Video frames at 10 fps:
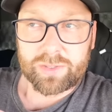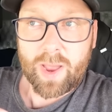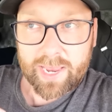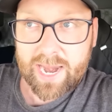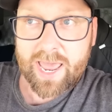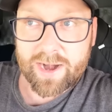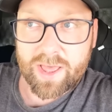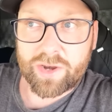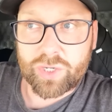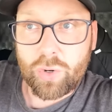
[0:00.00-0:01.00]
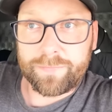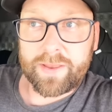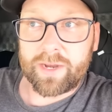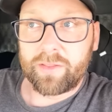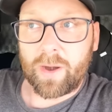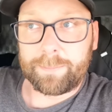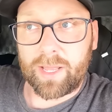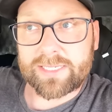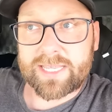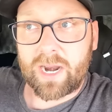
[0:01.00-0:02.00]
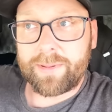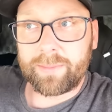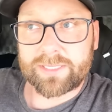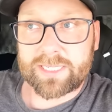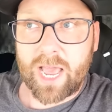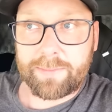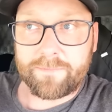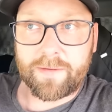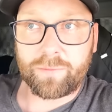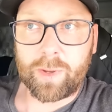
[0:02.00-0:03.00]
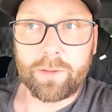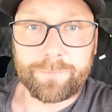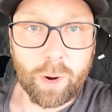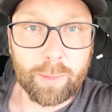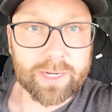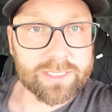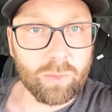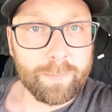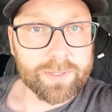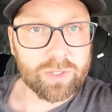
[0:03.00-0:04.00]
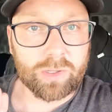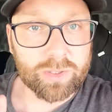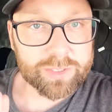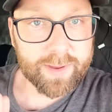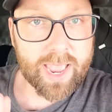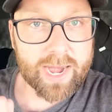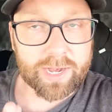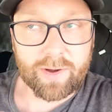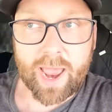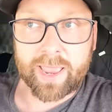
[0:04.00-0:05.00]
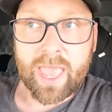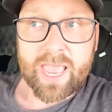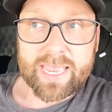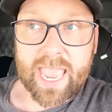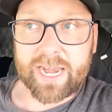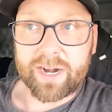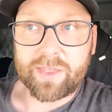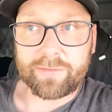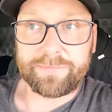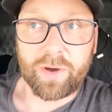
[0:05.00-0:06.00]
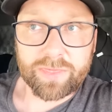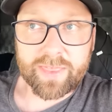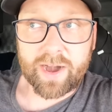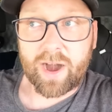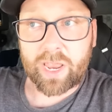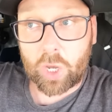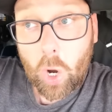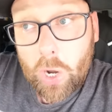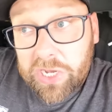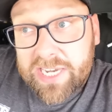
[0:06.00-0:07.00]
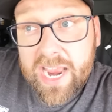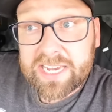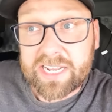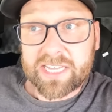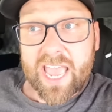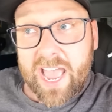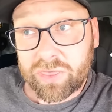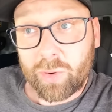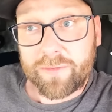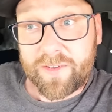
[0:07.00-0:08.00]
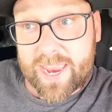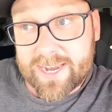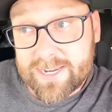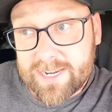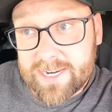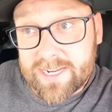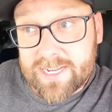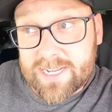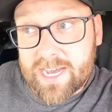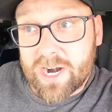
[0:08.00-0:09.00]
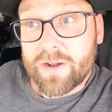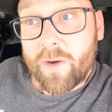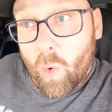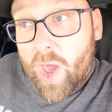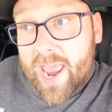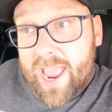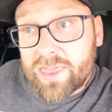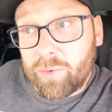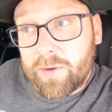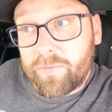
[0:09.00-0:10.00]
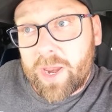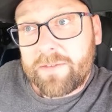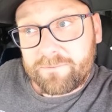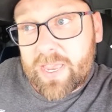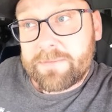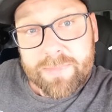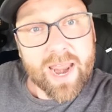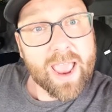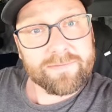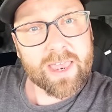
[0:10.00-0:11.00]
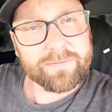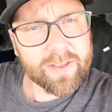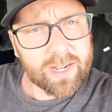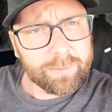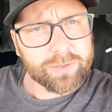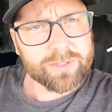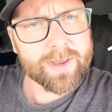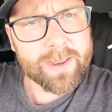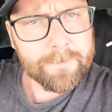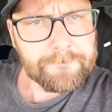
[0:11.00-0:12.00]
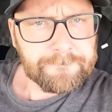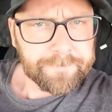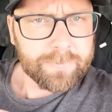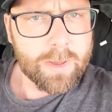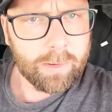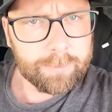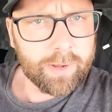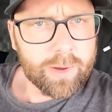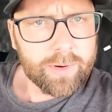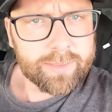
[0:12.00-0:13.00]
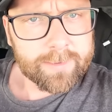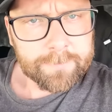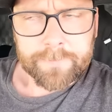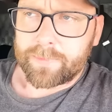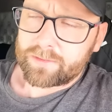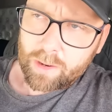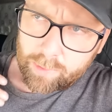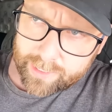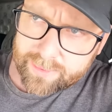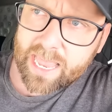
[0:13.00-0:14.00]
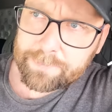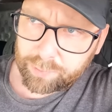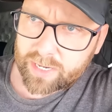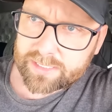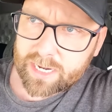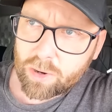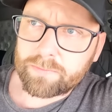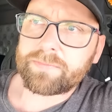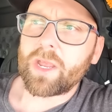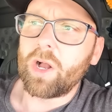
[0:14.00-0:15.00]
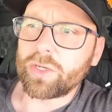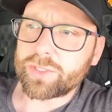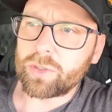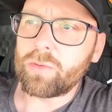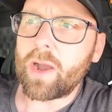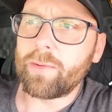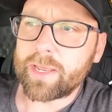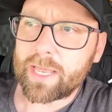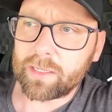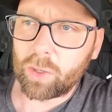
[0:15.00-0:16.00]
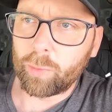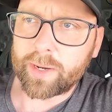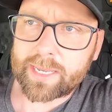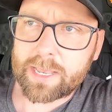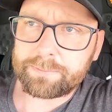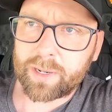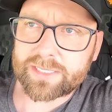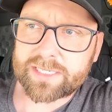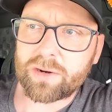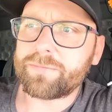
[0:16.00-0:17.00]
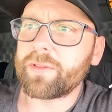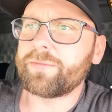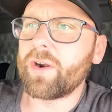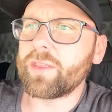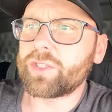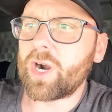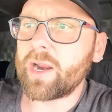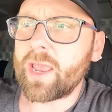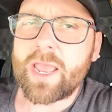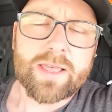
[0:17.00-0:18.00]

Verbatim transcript: So I can add another two feet on there, plus then I'll be able to slide my fifth wheel forward because it won't be so close to my headache rack, gain another foot there. I could technically add three feet. I don't know if I want to add three feet, but I have that available to me to be able to play with. So I want to get that priced out. Also, I want to get a lowering kit priced out for the front of the truck.